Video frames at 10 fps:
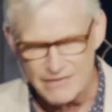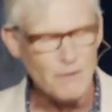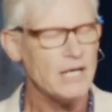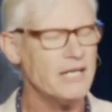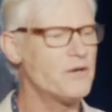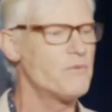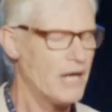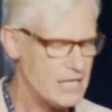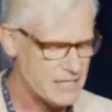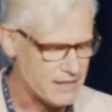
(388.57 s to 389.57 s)
Now, what I didn't
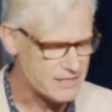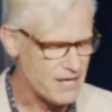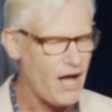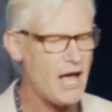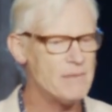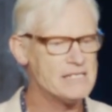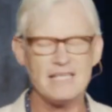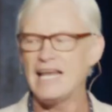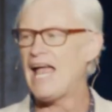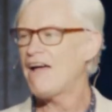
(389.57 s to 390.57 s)
realize at the time is
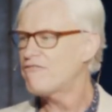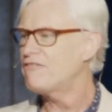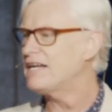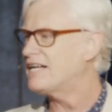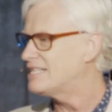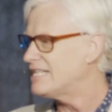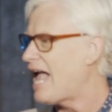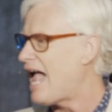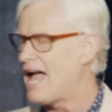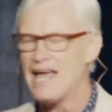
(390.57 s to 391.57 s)
that every
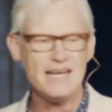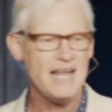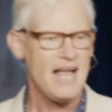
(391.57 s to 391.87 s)
clan